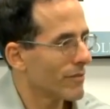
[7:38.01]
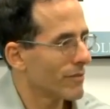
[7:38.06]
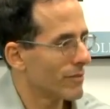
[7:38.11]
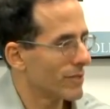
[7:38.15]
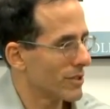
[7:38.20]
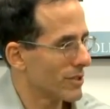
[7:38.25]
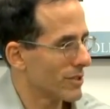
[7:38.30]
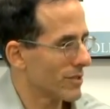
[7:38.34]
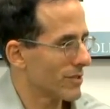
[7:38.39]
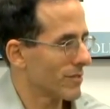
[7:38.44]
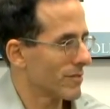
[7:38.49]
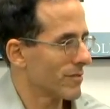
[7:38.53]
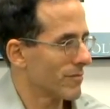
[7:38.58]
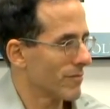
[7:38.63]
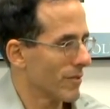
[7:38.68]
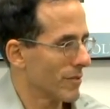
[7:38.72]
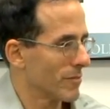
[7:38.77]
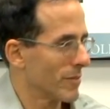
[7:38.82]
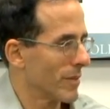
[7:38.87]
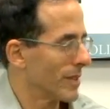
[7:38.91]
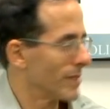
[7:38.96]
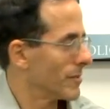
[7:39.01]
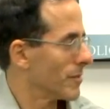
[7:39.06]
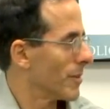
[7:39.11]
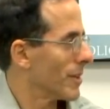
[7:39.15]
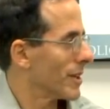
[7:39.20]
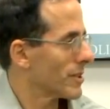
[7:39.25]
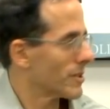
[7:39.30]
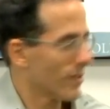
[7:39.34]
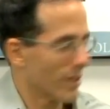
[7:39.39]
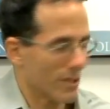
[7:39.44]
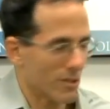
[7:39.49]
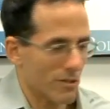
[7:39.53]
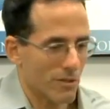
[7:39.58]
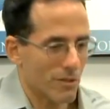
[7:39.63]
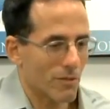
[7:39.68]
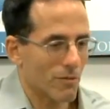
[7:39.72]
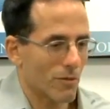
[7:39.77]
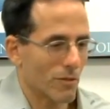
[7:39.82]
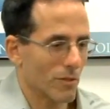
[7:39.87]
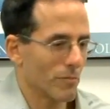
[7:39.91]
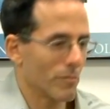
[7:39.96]
which is run mainly by Treasury,
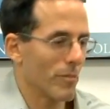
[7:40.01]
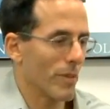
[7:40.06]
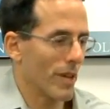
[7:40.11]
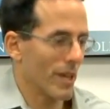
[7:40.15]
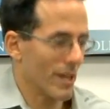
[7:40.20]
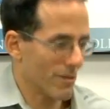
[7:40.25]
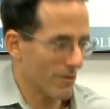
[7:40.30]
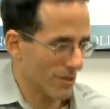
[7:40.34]
the World Bank,